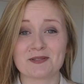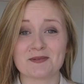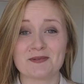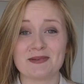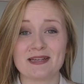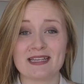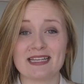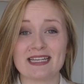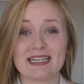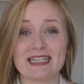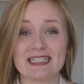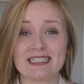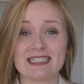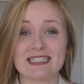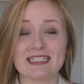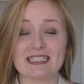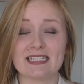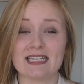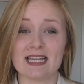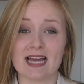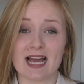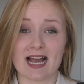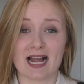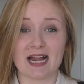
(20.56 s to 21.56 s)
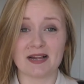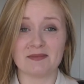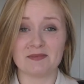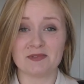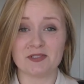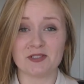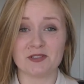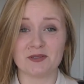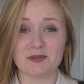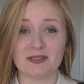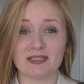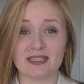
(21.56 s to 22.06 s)
One Kitchen, I'm
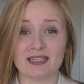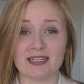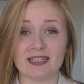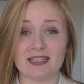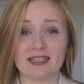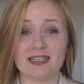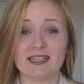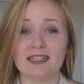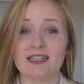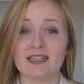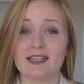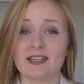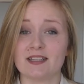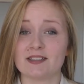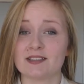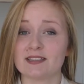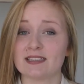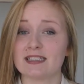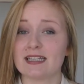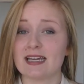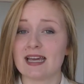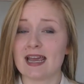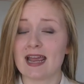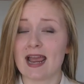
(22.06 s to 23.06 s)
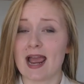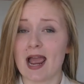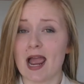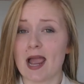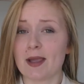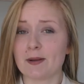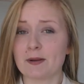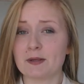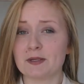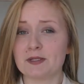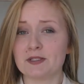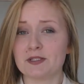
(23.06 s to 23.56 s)
Julia. Today
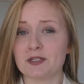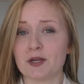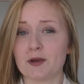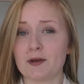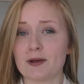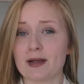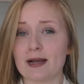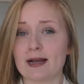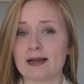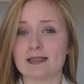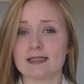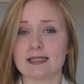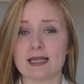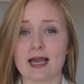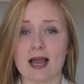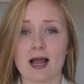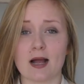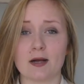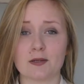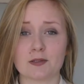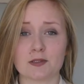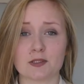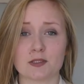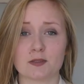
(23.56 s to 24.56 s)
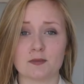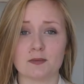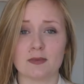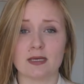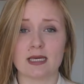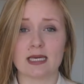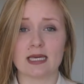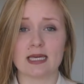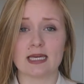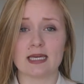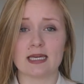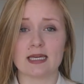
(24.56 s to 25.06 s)
I'm going to show you guys how to
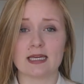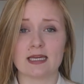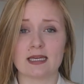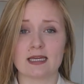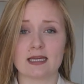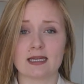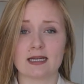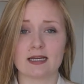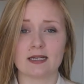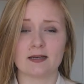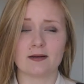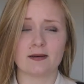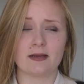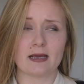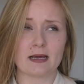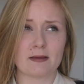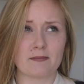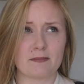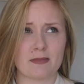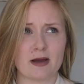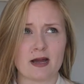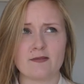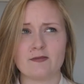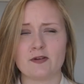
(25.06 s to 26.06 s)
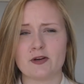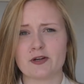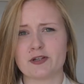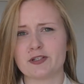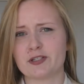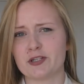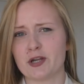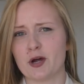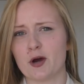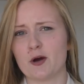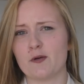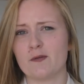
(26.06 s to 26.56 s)
make kind of like my
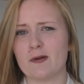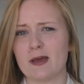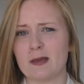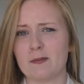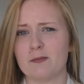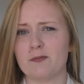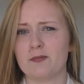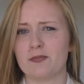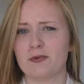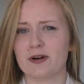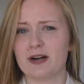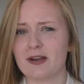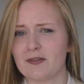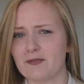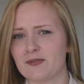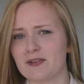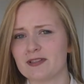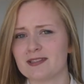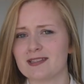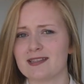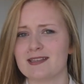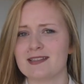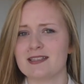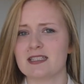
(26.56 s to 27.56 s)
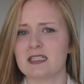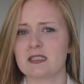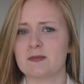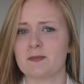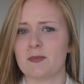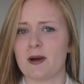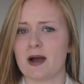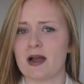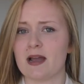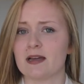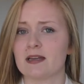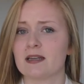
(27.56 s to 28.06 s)
version of a breakfast
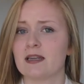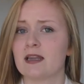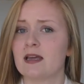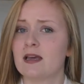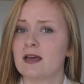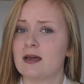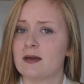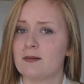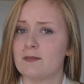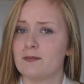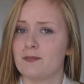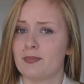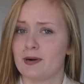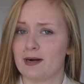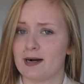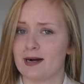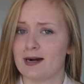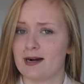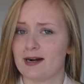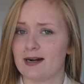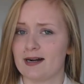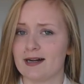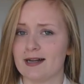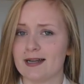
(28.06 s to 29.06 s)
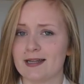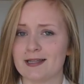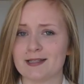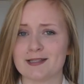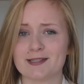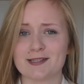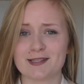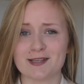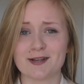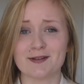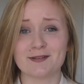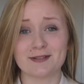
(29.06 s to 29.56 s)
inspired pie.
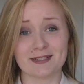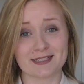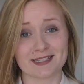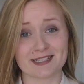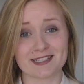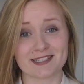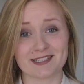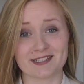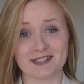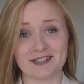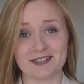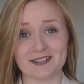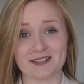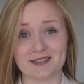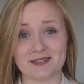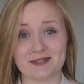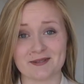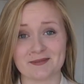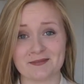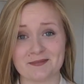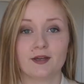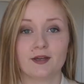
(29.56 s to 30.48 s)
So let's get started.